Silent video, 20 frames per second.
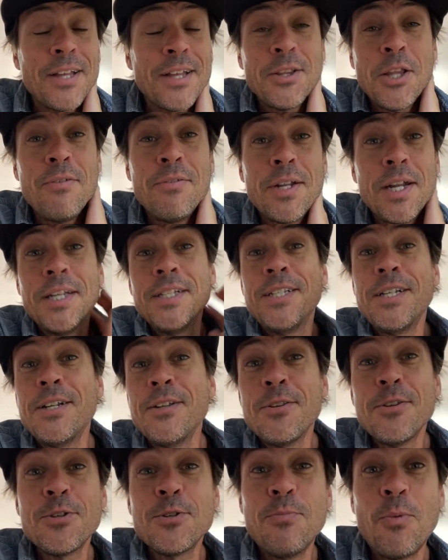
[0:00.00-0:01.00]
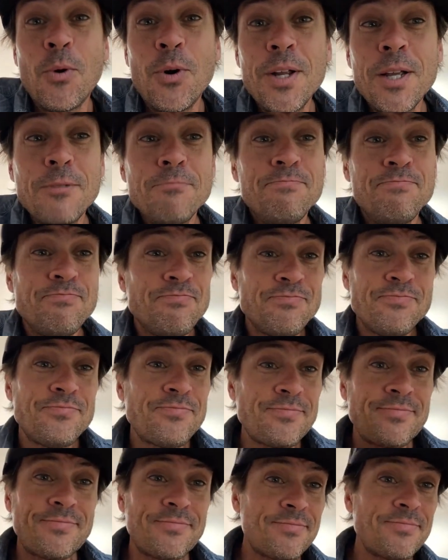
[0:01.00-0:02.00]
Why do you need to know
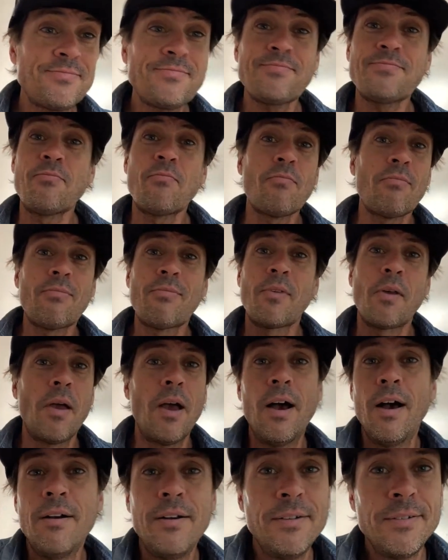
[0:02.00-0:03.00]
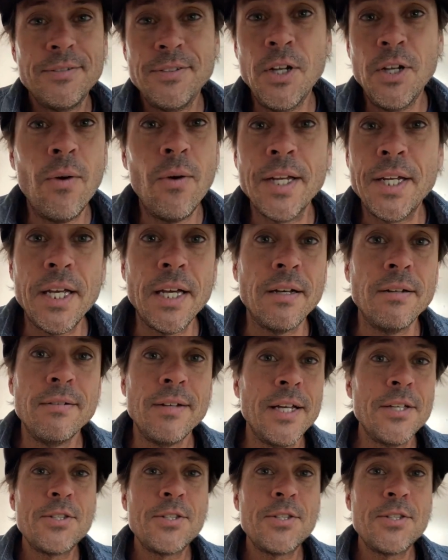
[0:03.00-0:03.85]
those numbers, right? You don't. No idea.